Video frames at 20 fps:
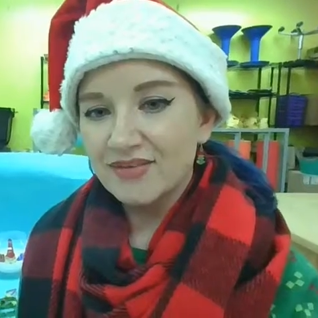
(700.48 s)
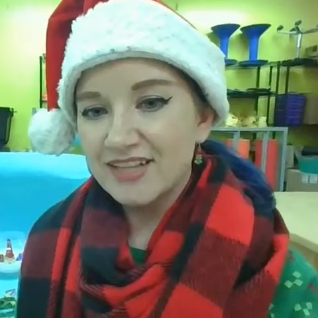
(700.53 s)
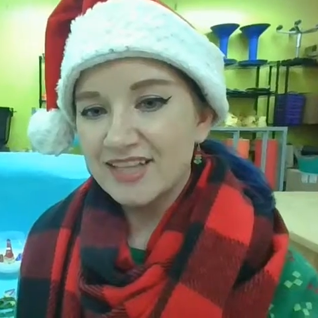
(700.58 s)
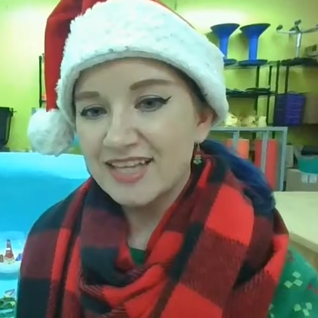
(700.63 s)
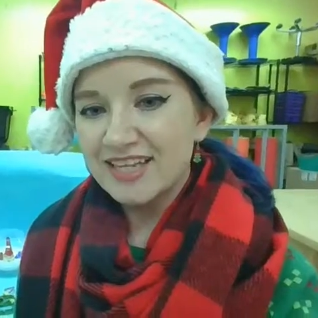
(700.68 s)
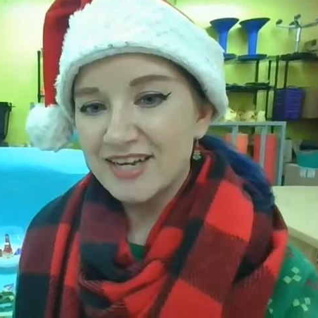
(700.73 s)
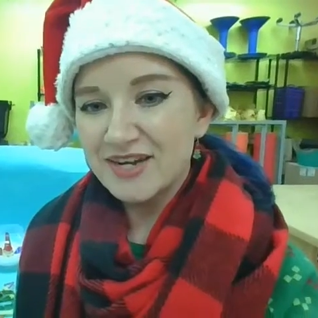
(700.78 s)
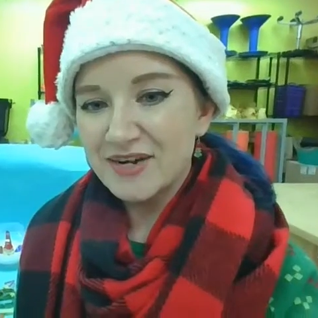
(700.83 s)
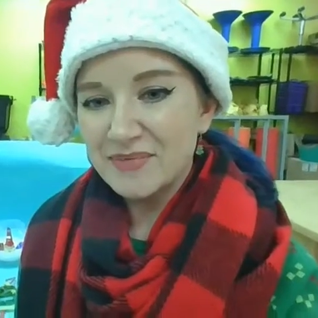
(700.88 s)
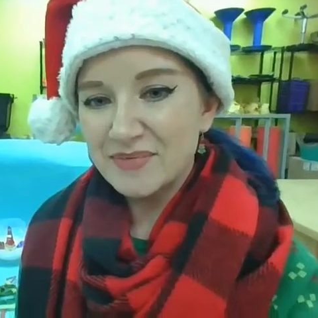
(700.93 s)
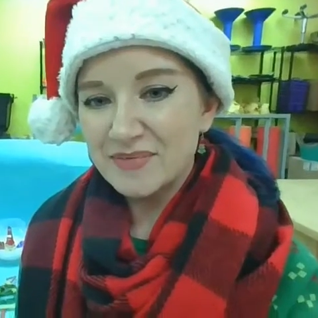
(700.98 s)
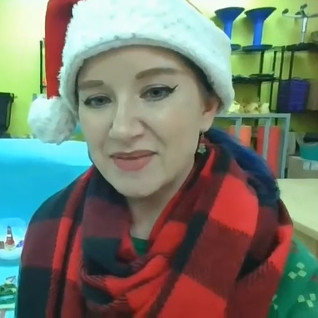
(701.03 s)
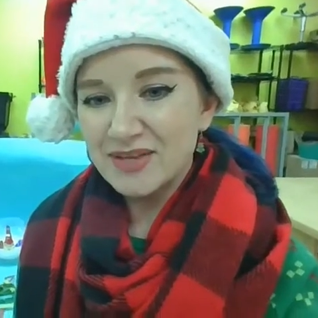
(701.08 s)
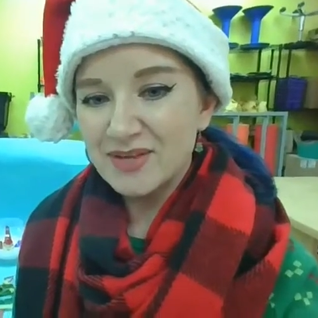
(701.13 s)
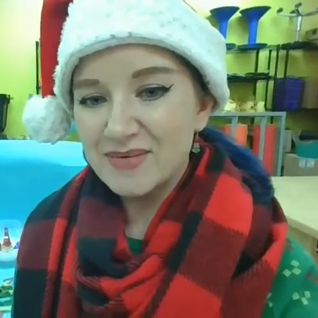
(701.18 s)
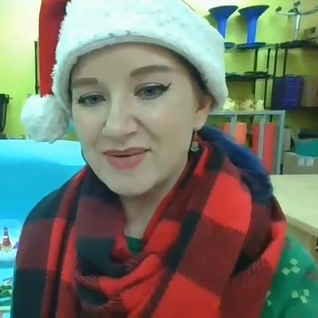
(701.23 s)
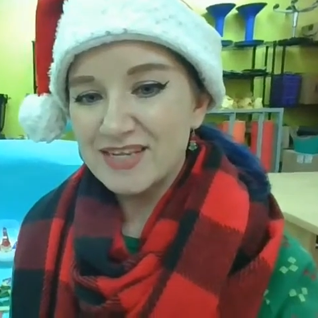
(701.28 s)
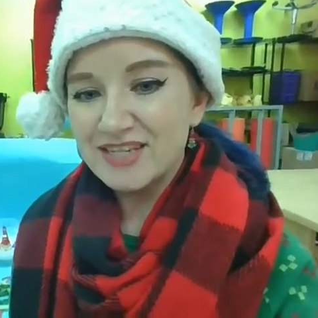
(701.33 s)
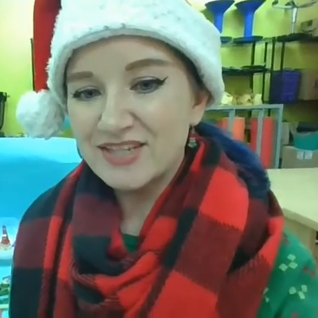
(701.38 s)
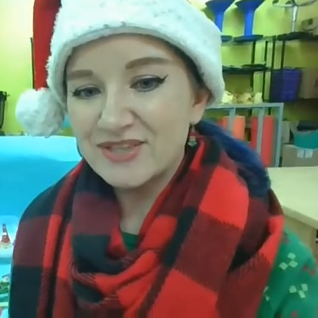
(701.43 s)
Well, I hope that
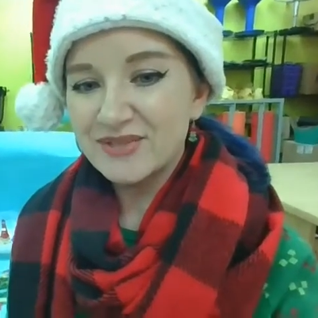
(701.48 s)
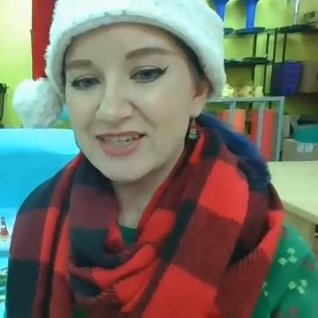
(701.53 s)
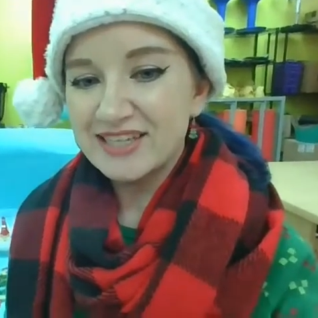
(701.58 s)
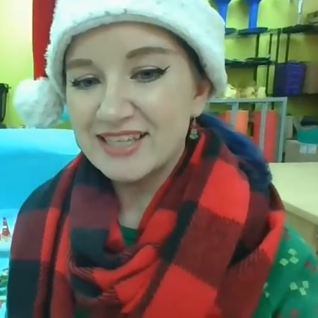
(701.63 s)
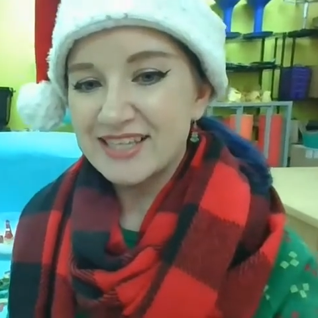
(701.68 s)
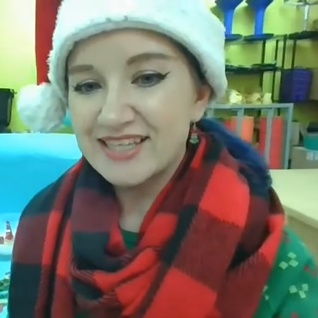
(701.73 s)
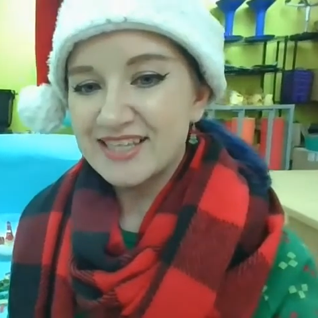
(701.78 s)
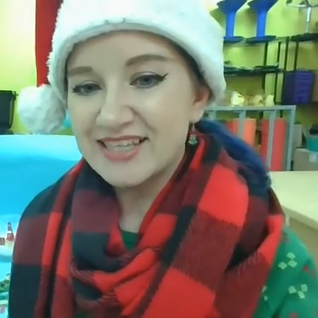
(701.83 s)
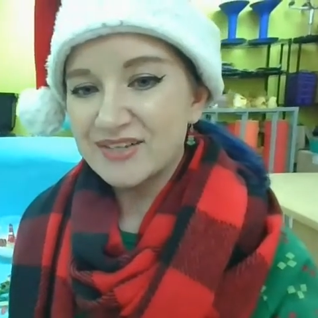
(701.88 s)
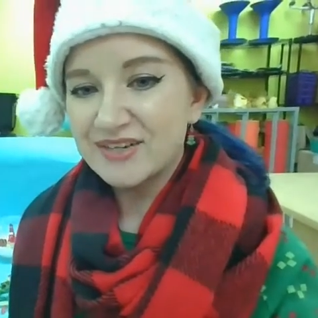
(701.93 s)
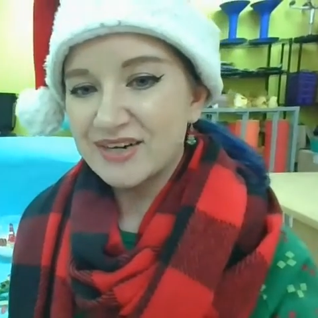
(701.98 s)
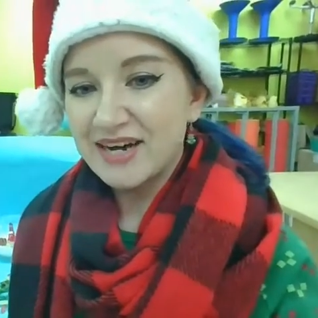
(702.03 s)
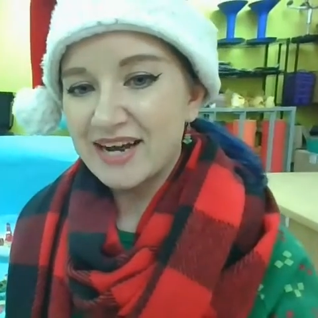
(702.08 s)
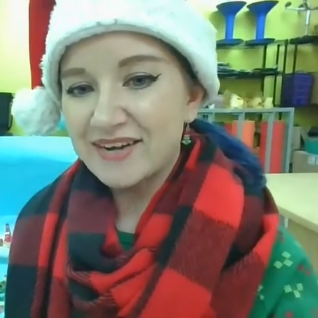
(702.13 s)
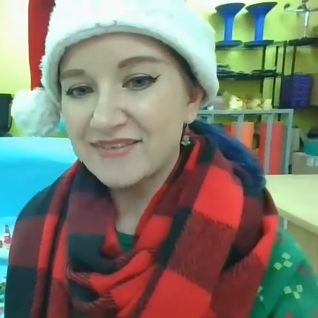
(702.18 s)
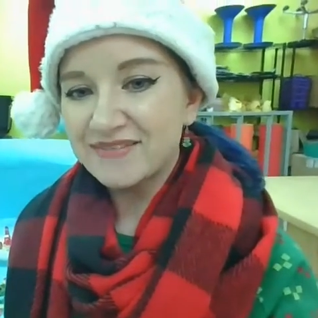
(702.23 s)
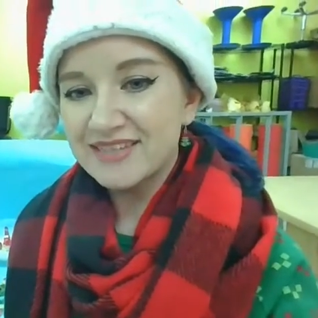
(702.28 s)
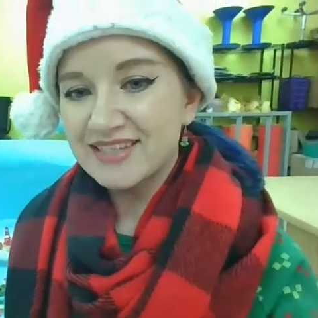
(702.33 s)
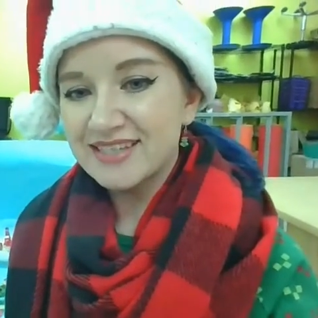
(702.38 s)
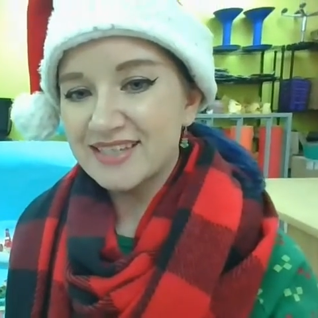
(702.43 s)
you enjoyed these
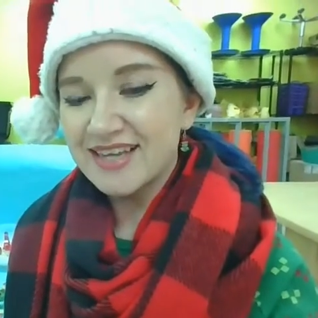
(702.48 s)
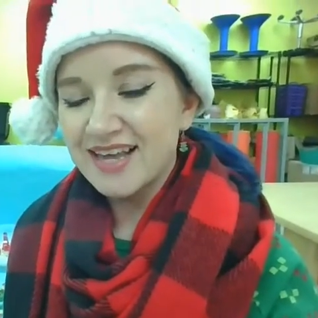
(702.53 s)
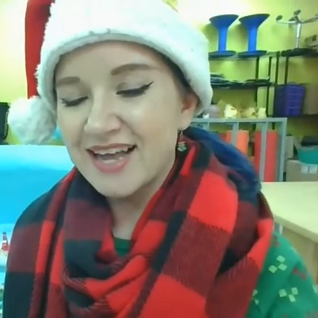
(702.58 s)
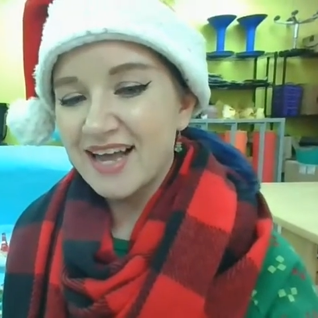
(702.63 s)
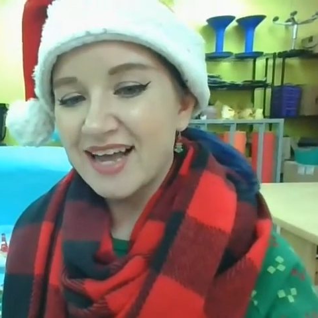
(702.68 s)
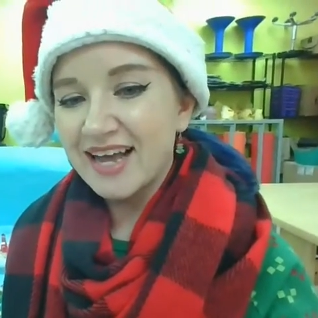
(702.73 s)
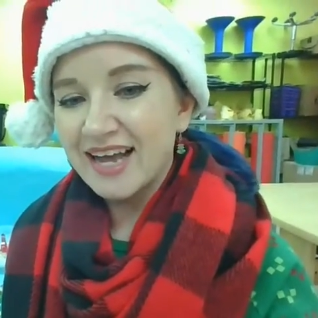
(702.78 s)
crafts.